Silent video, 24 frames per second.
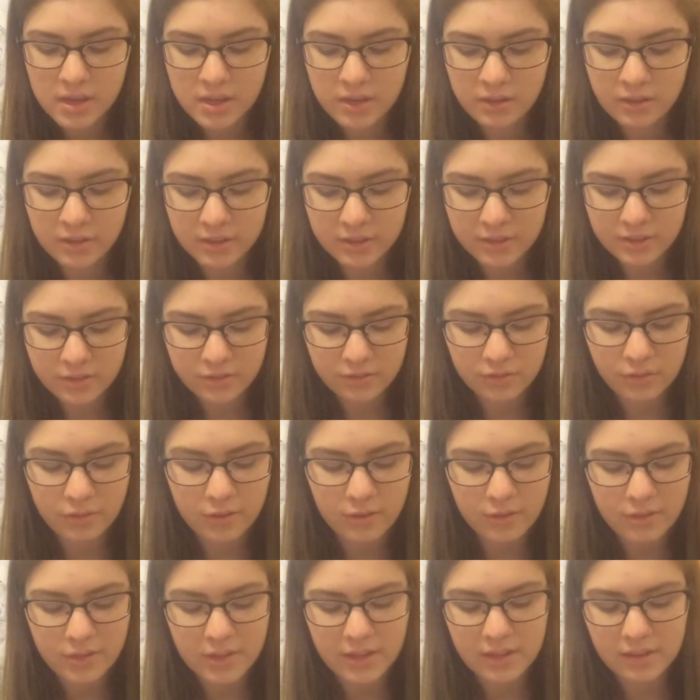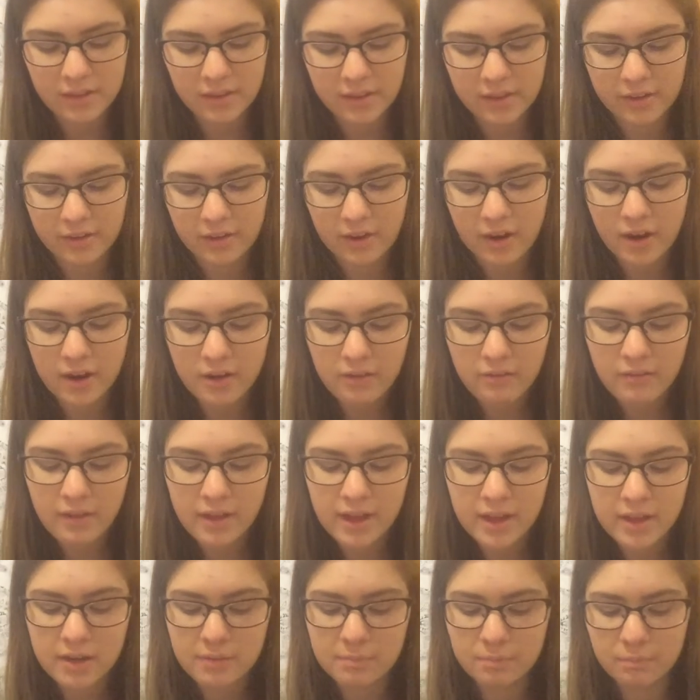you couldn't control things like your heart
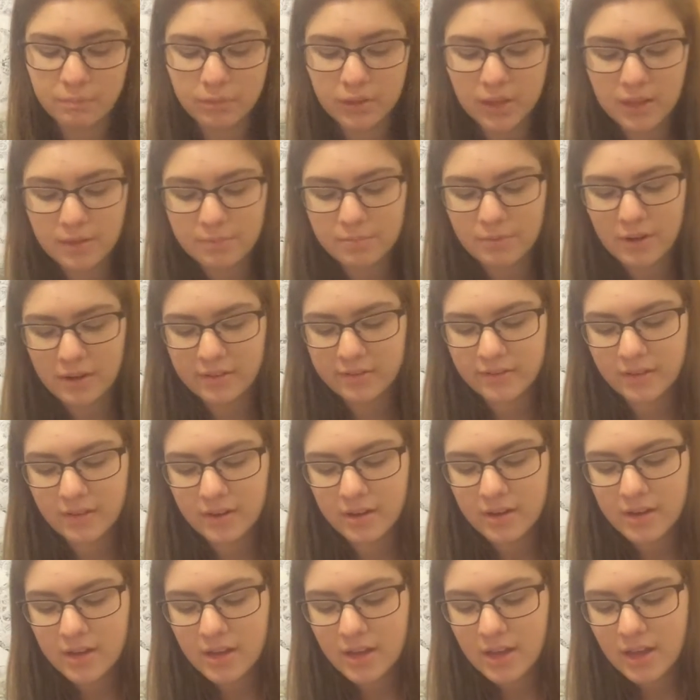rate and blood pressure,